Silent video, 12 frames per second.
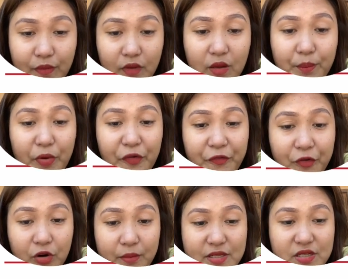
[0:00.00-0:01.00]
and
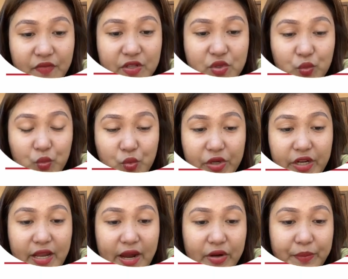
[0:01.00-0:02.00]
performance of its
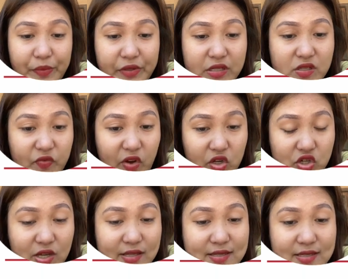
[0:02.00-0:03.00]
ordinary police
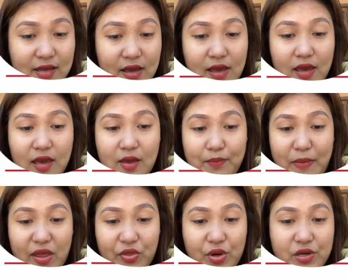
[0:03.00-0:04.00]
functions and
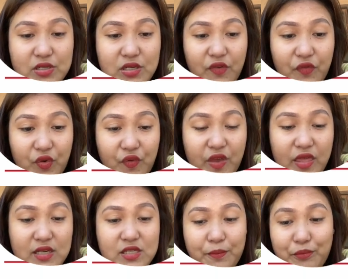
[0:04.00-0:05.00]
matters involving
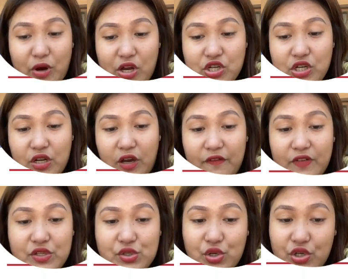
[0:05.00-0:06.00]
the suppression of
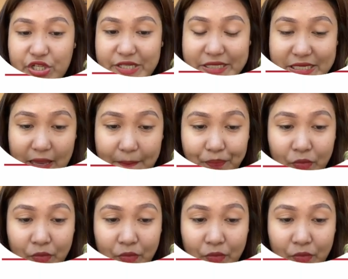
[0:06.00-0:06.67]
insurgency.